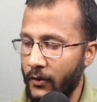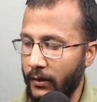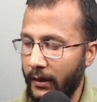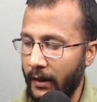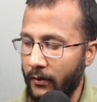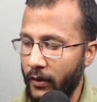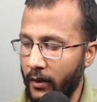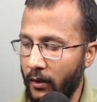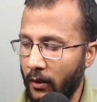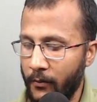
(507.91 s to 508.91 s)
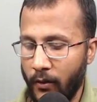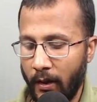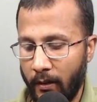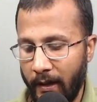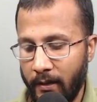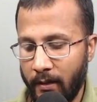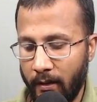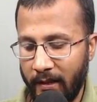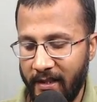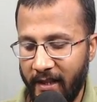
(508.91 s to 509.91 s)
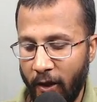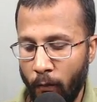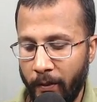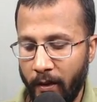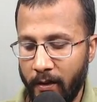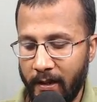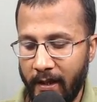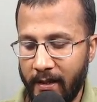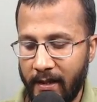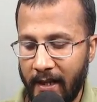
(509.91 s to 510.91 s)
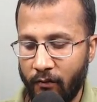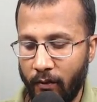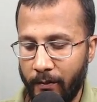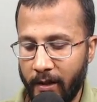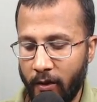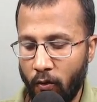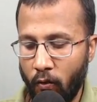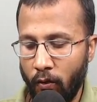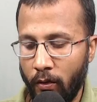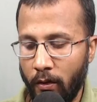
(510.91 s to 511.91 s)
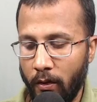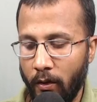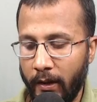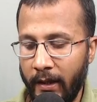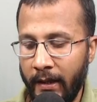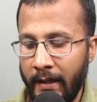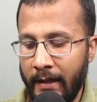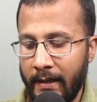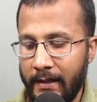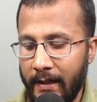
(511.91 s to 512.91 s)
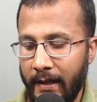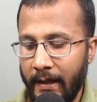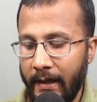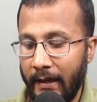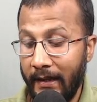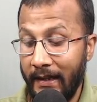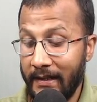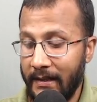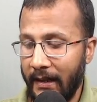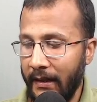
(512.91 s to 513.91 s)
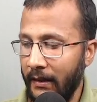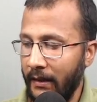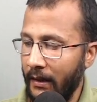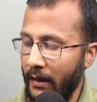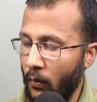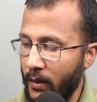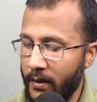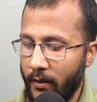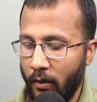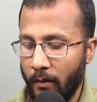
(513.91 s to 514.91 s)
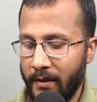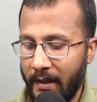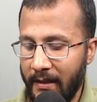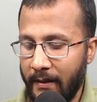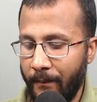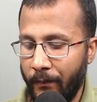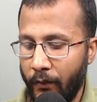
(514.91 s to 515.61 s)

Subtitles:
So there are 3 columns, so I'll write the j loop here. J starts from 0, okay, j less than, what is the column size?